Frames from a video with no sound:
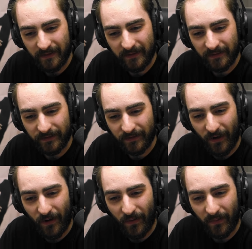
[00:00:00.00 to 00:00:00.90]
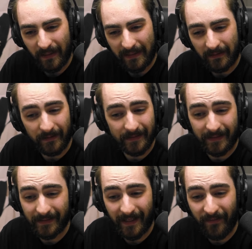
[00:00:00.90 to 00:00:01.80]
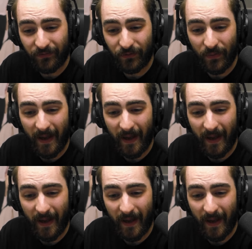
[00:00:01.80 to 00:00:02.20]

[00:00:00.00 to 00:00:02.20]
So, does this have to do